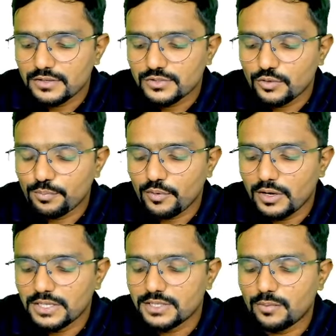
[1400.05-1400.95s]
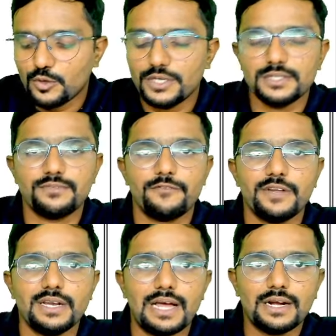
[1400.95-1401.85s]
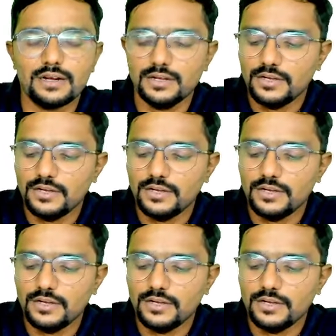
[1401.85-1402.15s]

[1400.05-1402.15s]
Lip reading: So policy amount is 50 lakh.